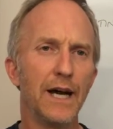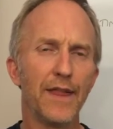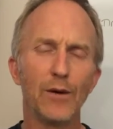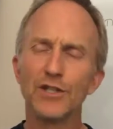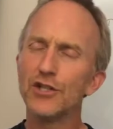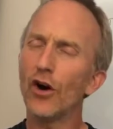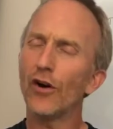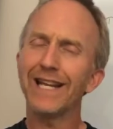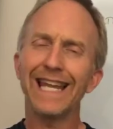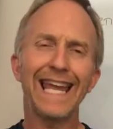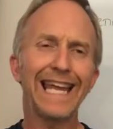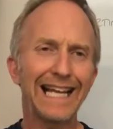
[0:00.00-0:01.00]
There was not an
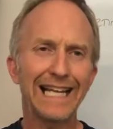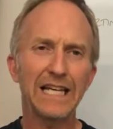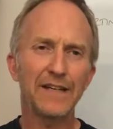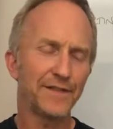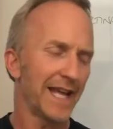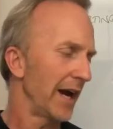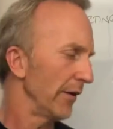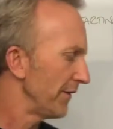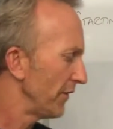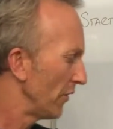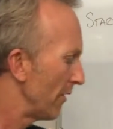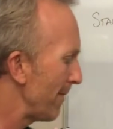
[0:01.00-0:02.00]
inkling of doubt.
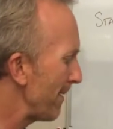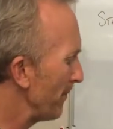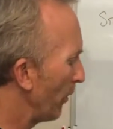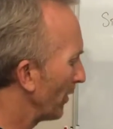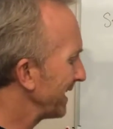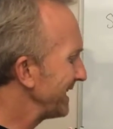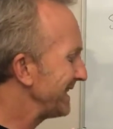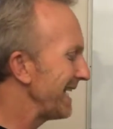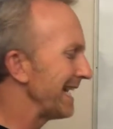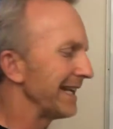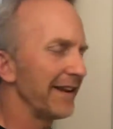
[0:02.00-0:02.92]
If you remember what he did,